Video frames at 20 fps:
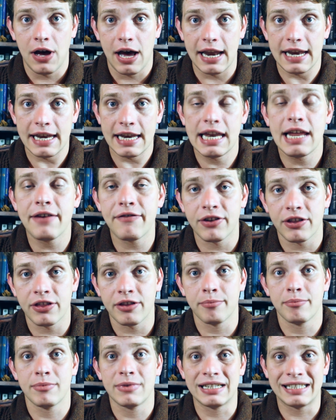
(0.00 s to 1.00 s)
11 of
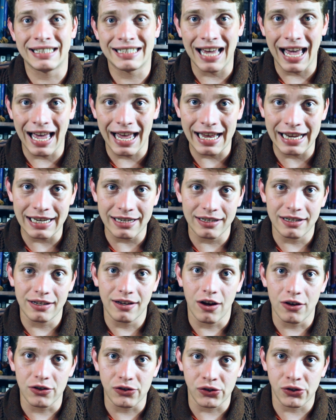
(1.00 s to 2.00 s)
them died
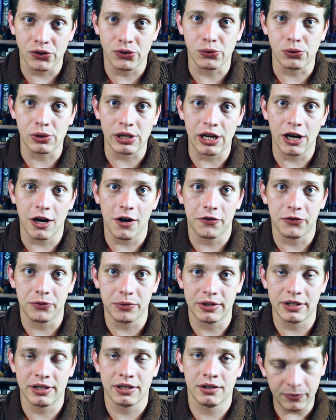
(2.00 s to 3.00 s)
shortly
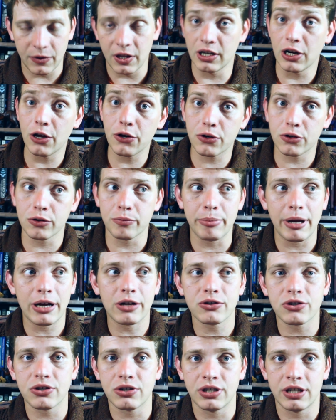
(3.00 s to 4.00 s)
afterwards. The local
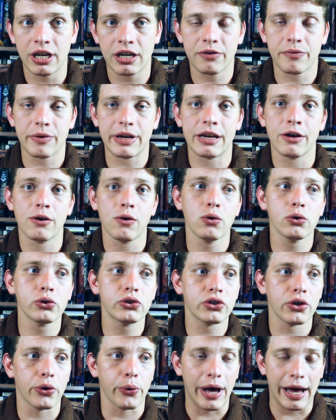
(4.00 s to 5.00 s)
Belgian nunnery
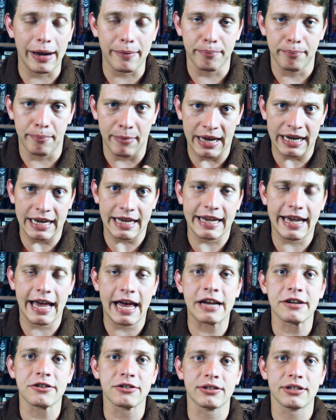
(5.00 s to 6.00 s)
also had many
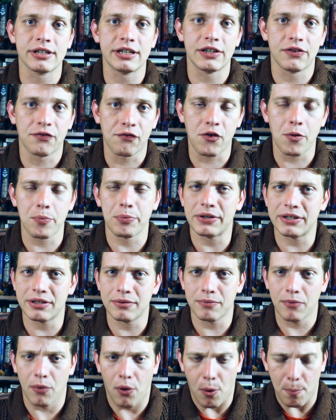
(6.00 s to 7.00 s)
casualties from
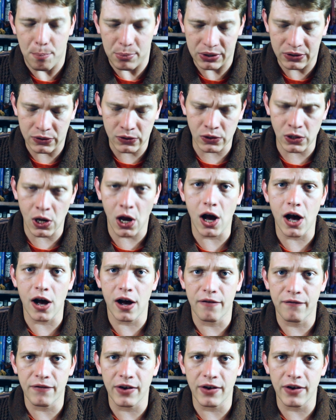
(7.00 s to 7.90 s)
this bizarre